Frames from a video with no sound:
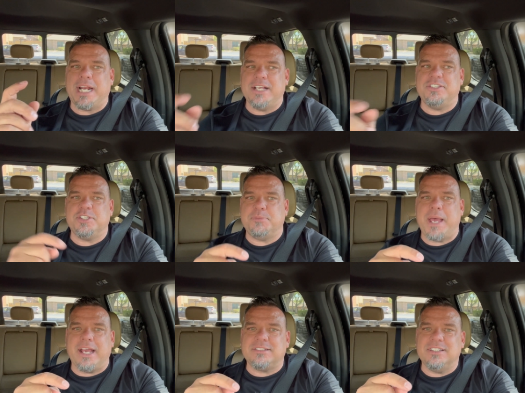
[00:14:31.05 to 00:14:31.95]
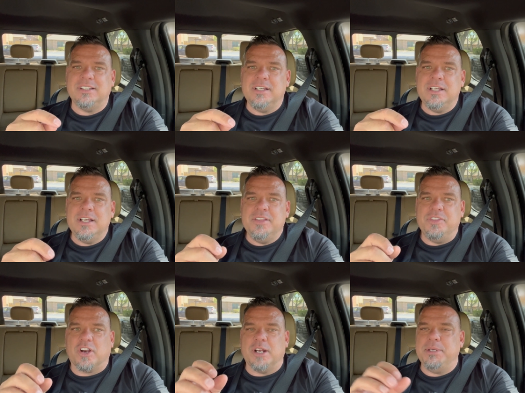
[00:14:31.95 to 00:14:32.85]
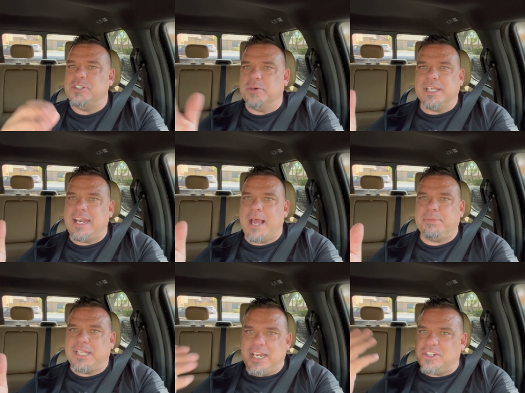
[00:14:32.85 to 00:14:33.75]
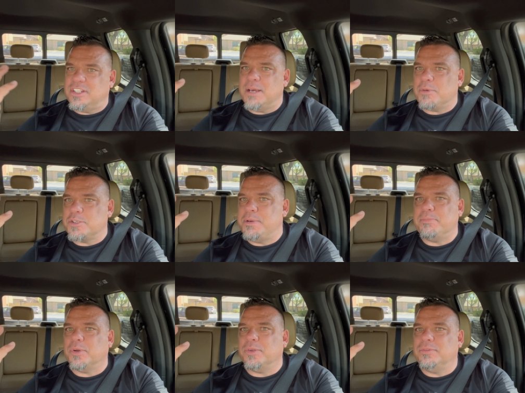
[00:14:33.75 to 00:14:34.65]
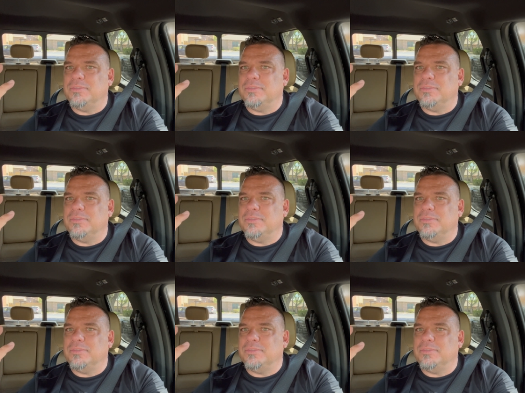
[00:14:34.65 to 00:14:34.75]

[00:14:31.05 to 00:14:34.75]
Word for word: And I suspect they're going to be doing an application that most people